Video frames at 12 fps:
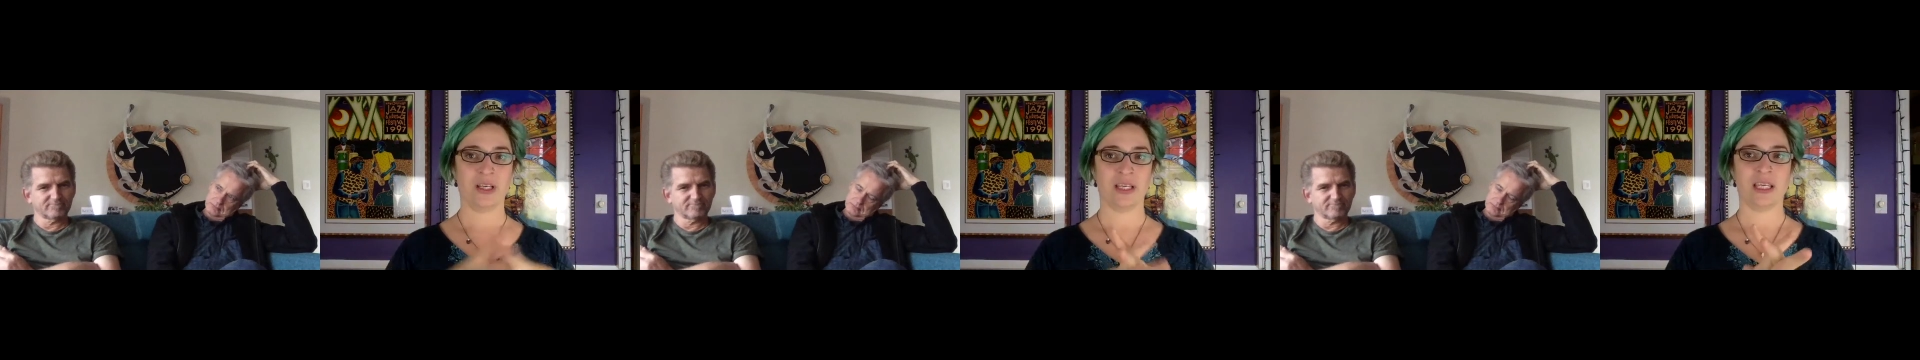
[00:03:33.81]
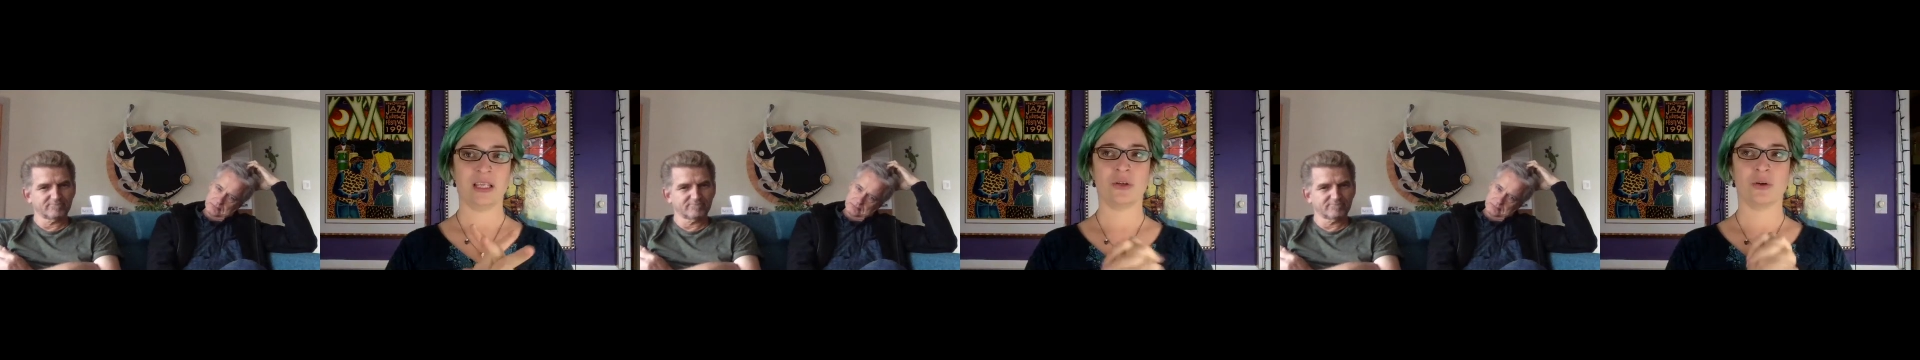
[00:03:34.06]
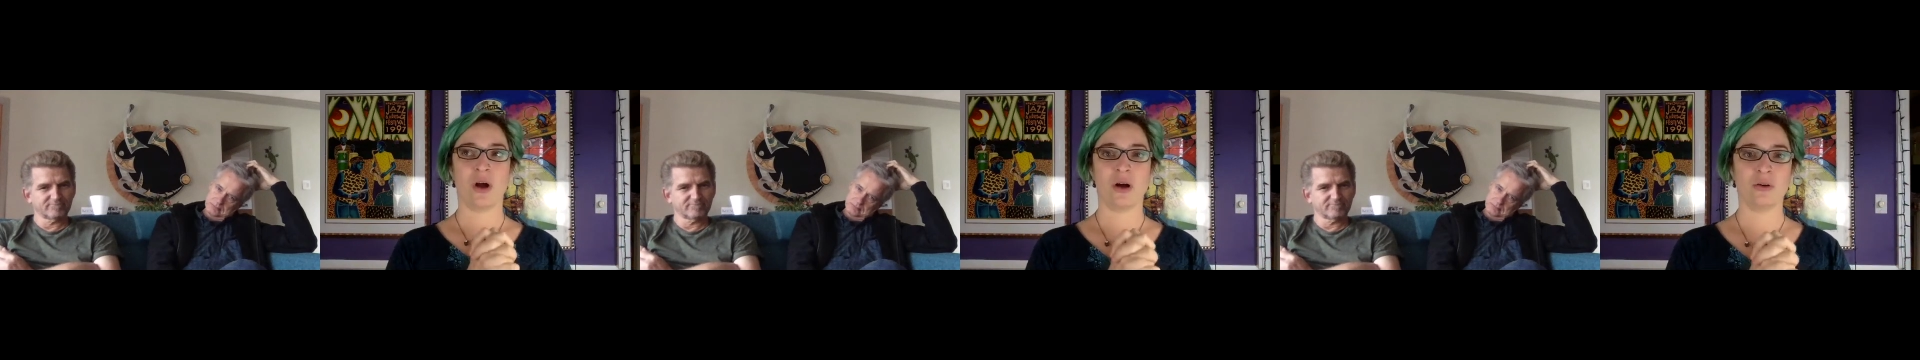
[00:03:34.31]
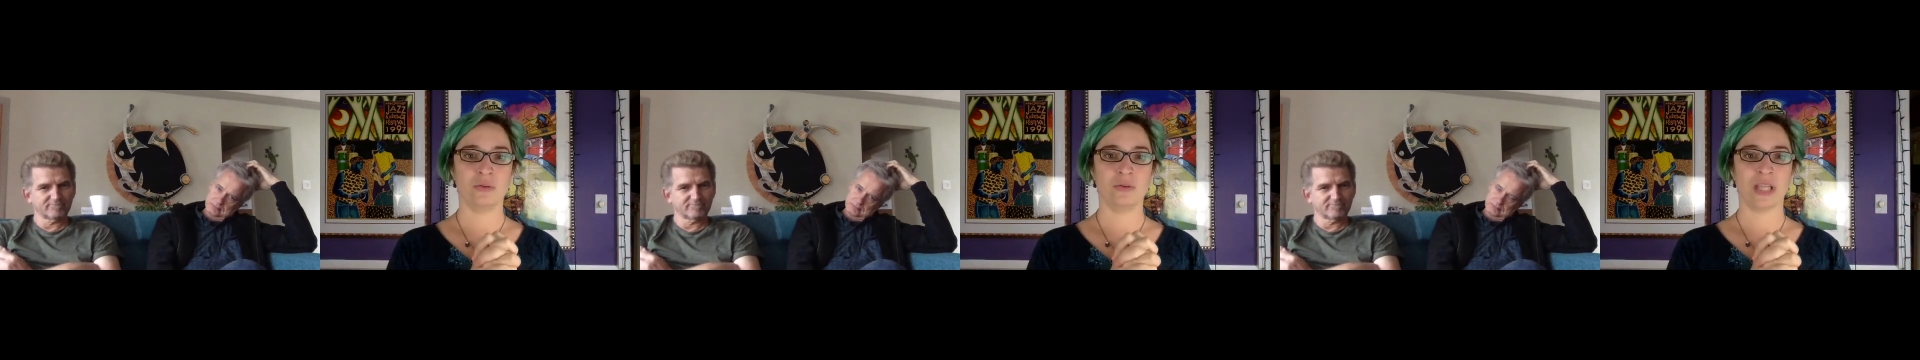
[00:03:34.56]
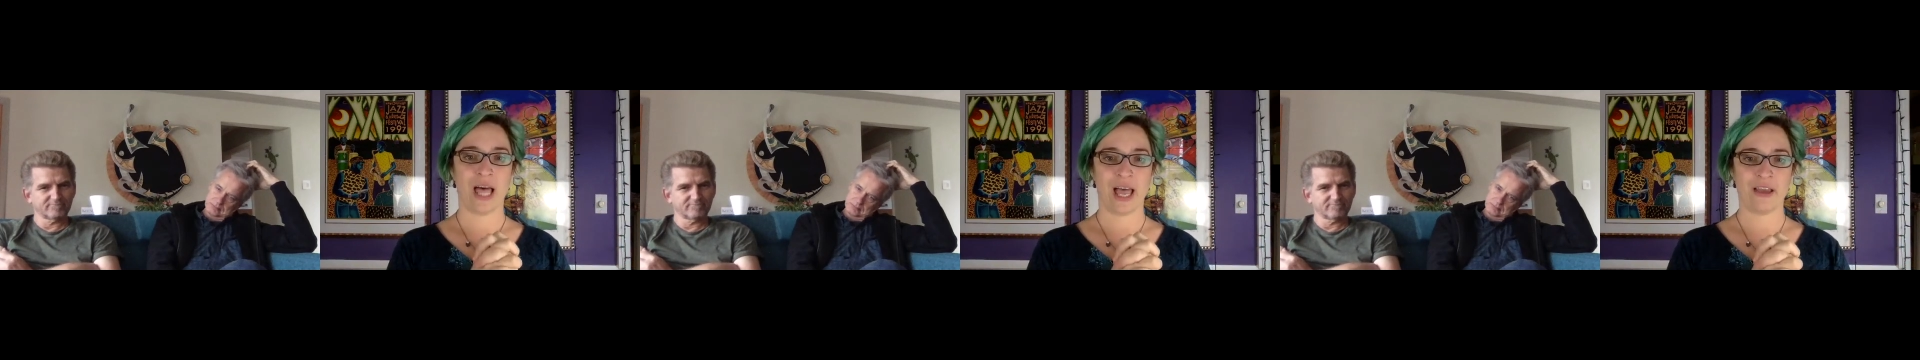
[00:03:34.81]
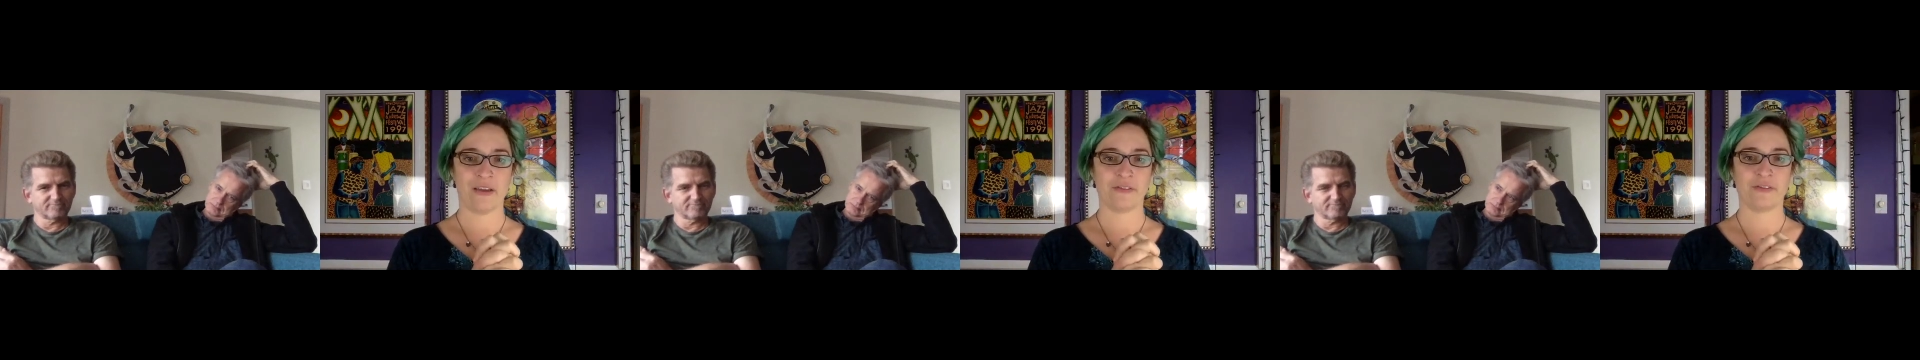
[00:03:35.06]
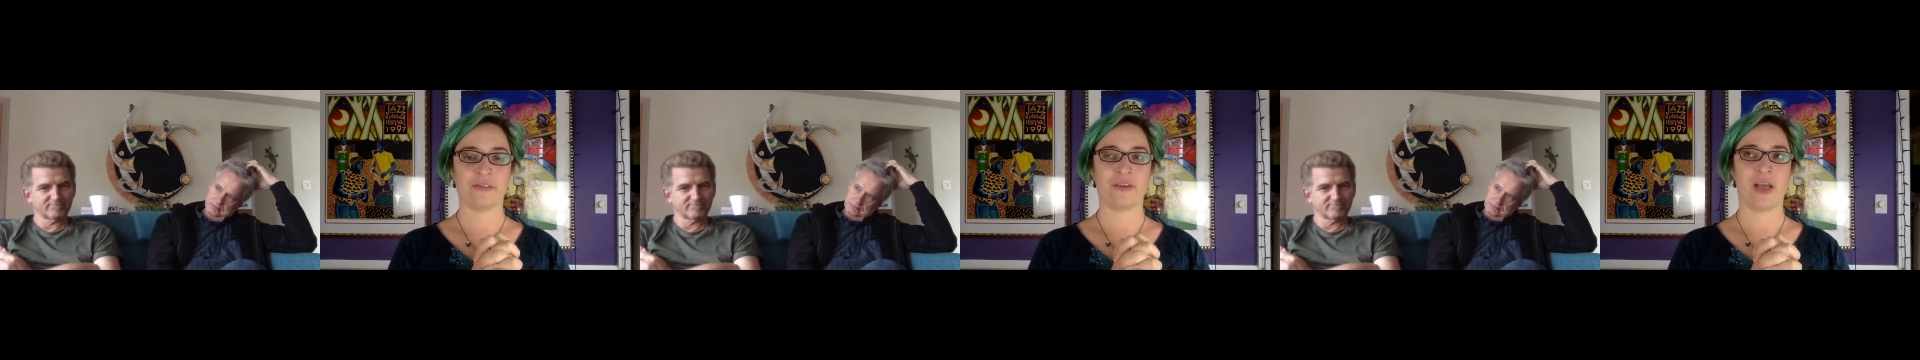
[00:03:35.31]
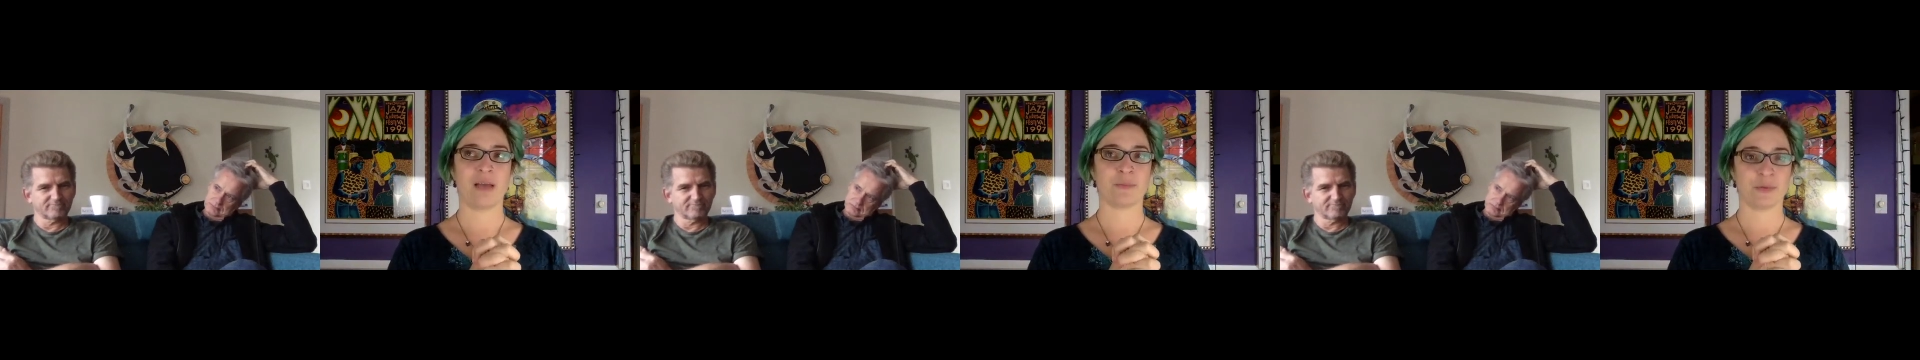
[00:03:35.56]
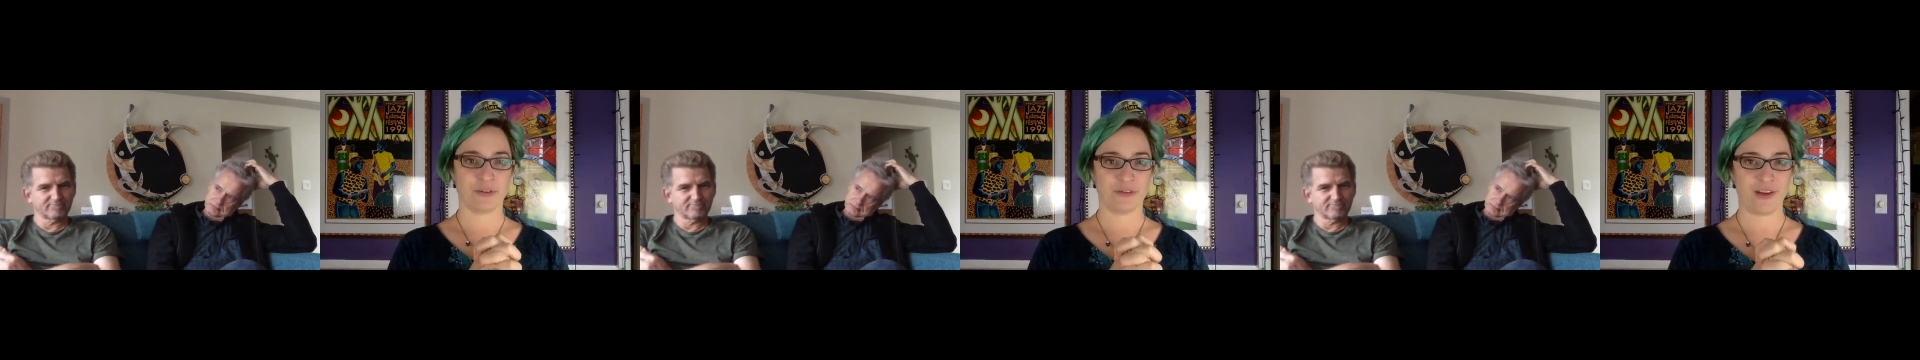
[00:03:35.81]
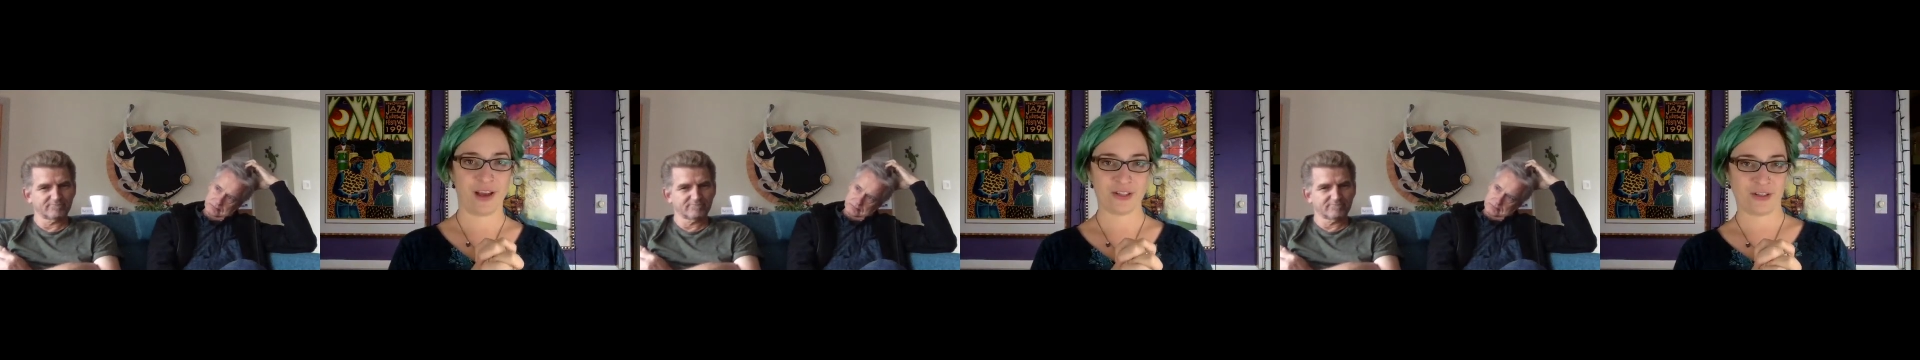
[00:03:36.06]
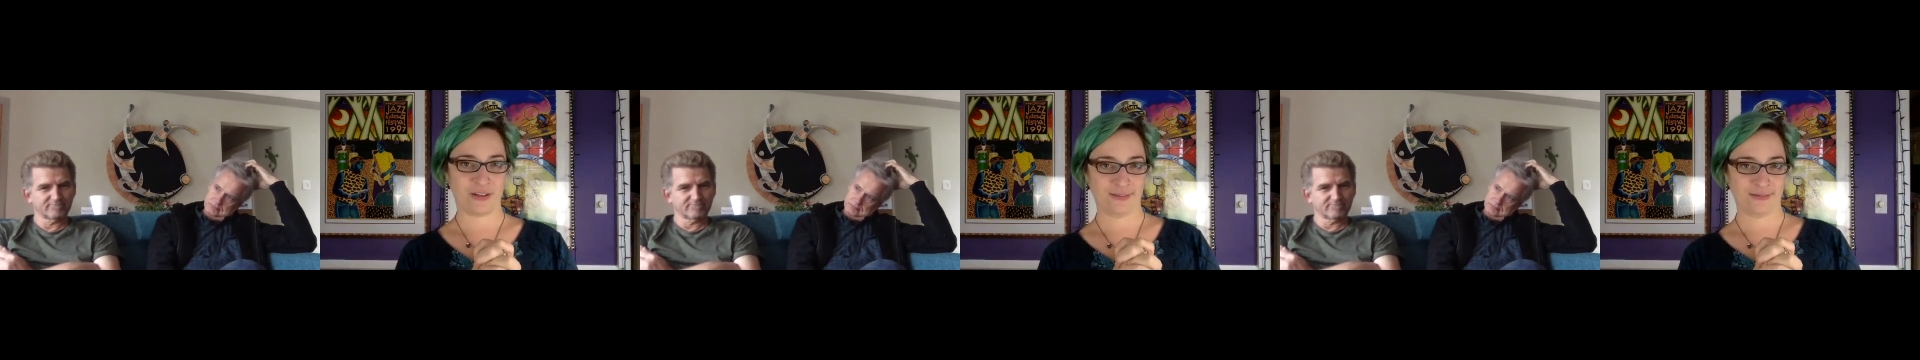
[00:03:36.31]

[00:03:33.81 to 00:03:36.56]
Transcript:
Speaker 1: in your own life and profession?